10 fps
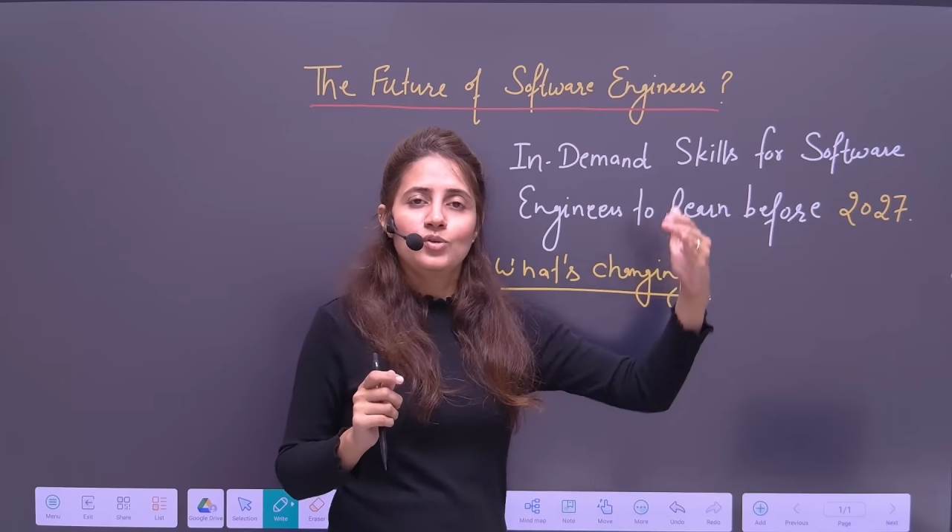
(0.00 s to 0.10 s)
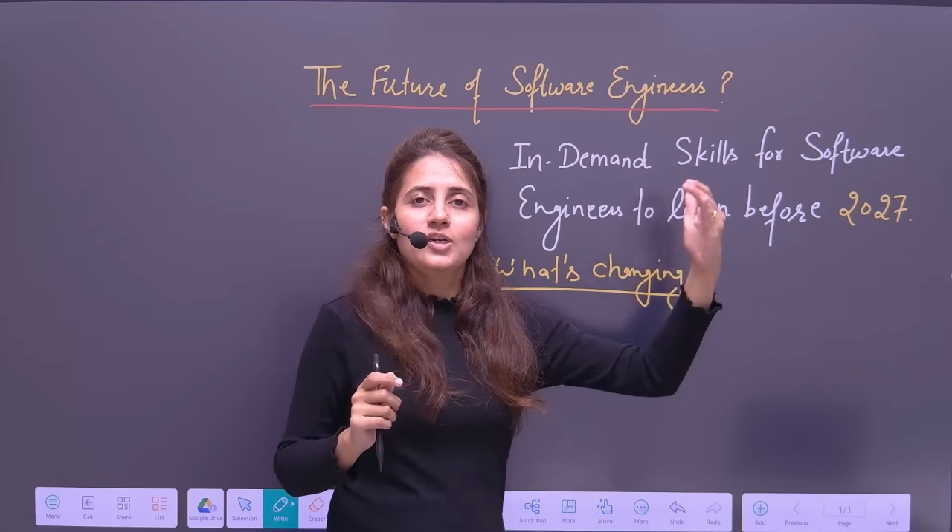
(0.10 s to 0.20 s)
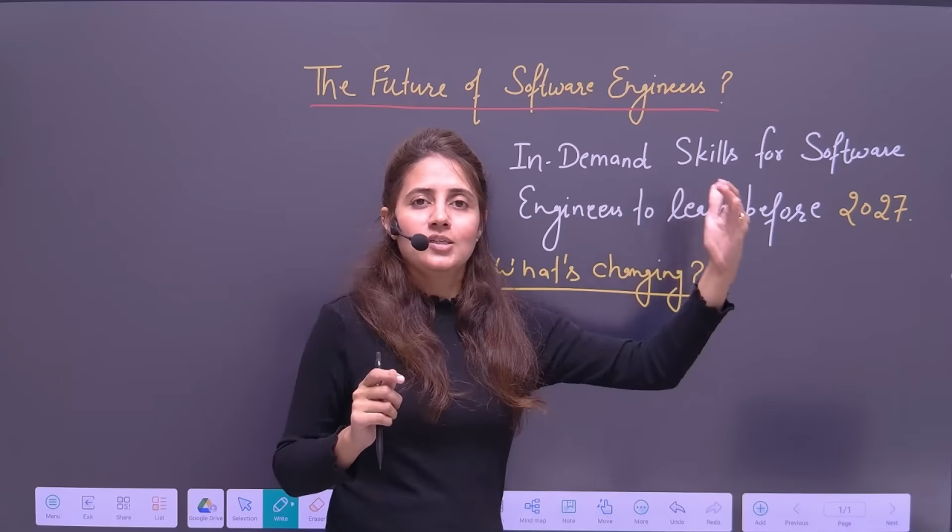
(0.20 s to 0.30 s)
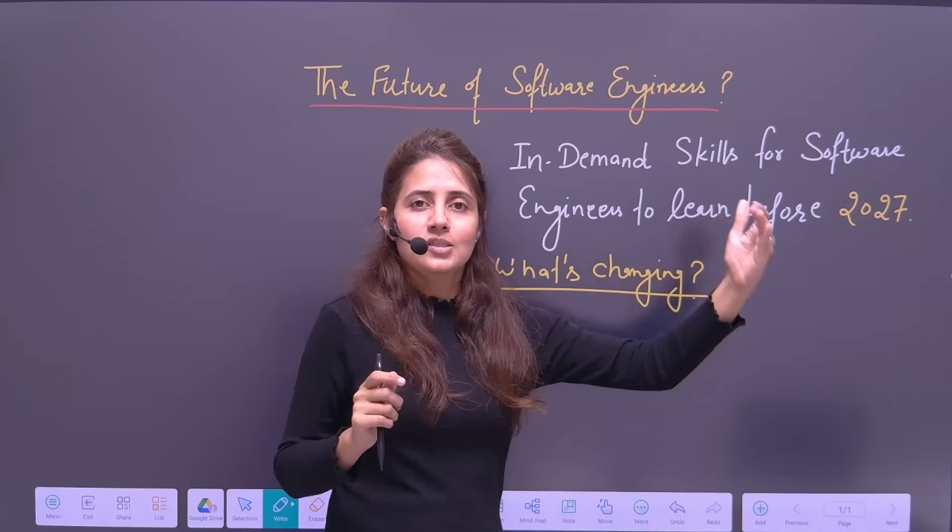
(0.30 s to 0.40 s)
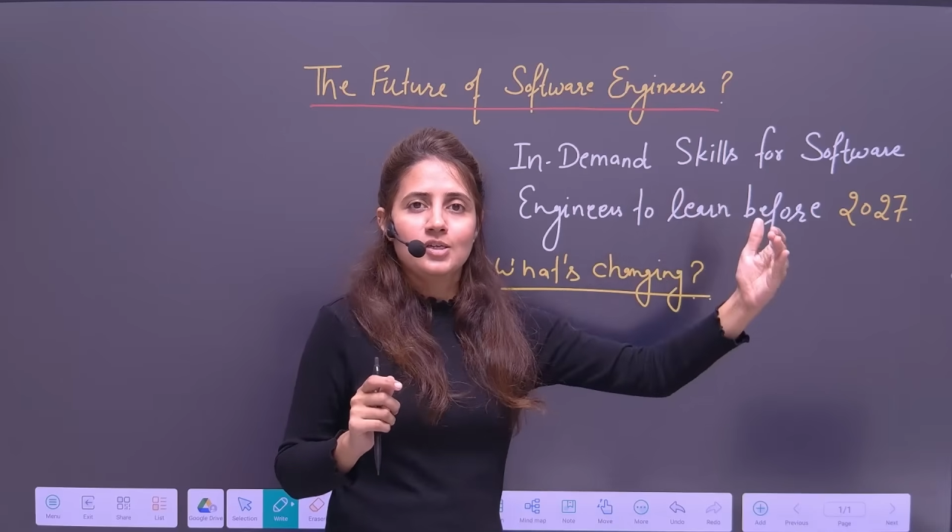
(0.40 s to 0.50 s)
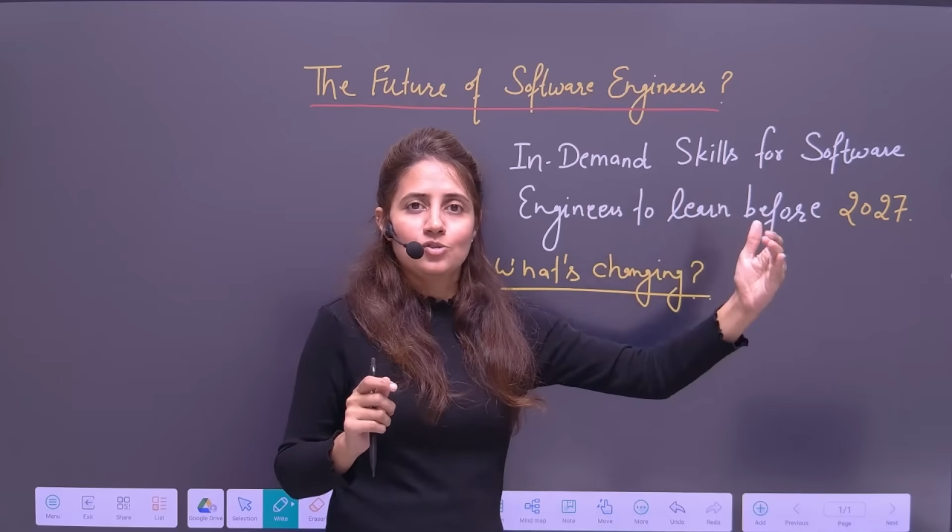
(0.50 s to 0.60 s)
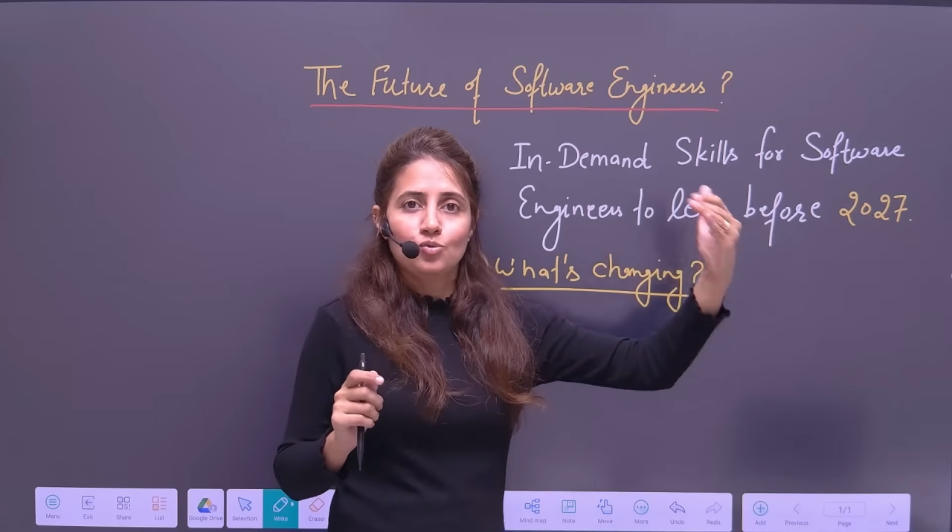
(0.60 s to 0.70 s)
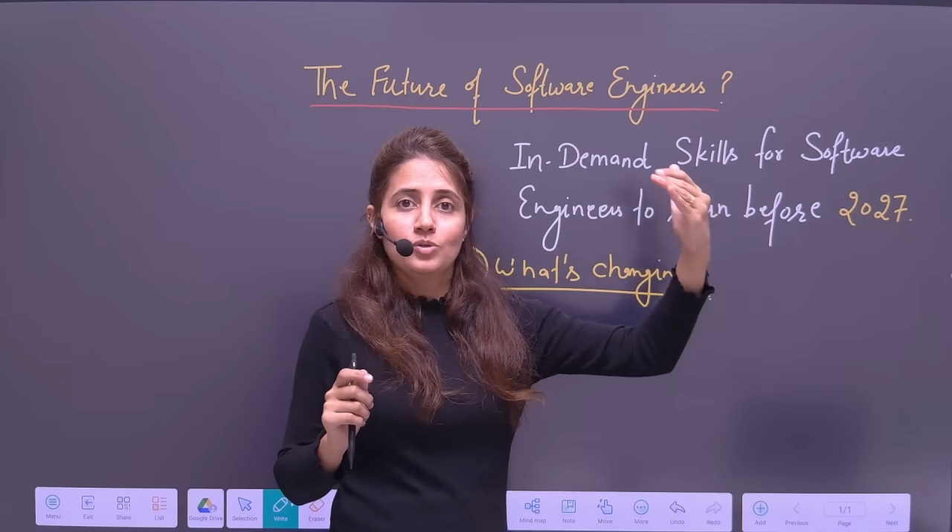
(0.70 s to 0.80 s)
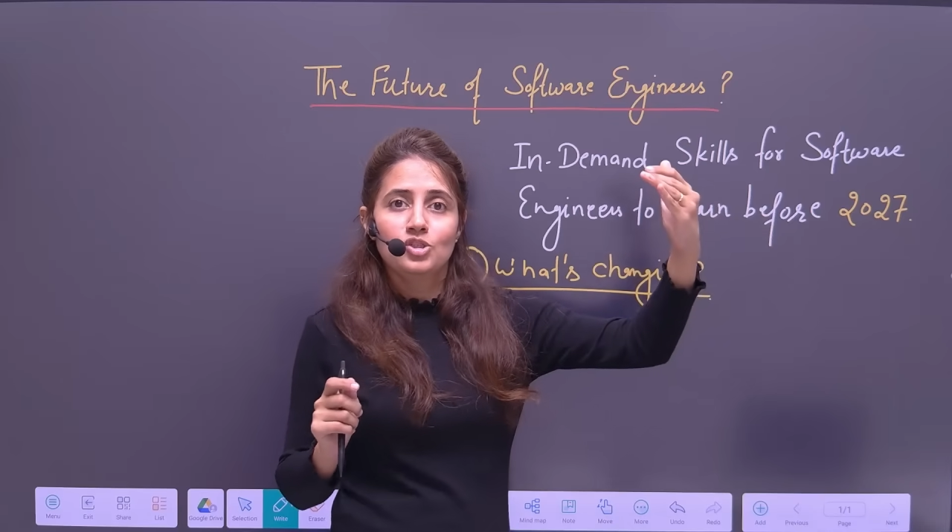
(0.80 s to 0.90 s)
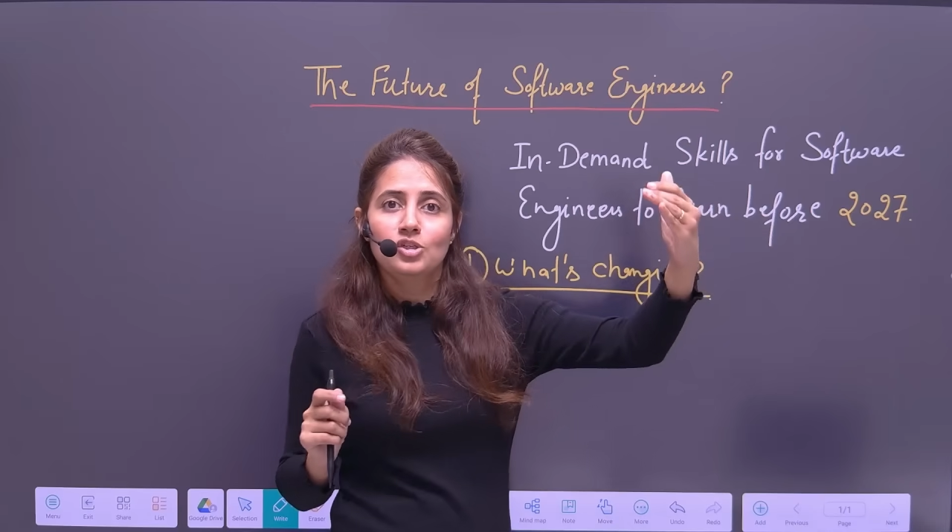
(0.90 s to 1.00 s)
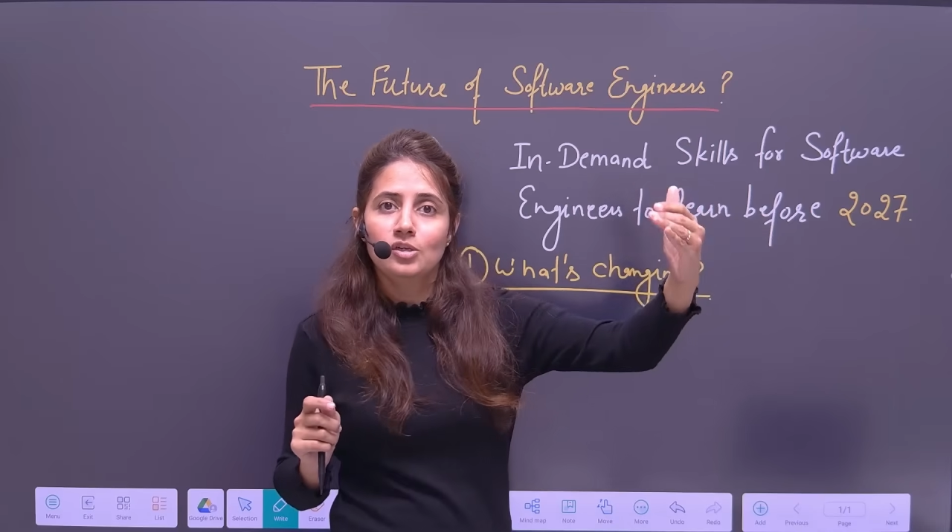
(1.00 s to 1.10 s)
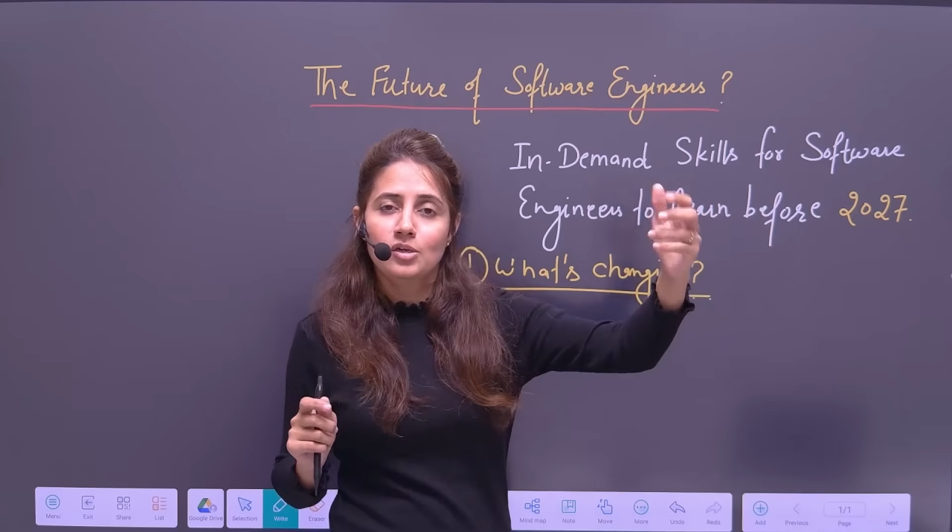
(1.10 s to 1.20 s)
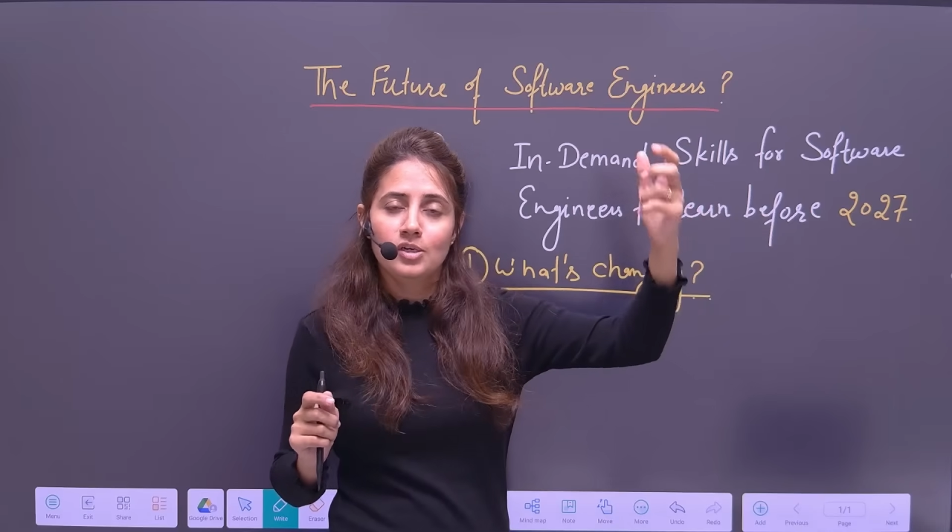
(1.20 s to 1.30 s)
to data science to machine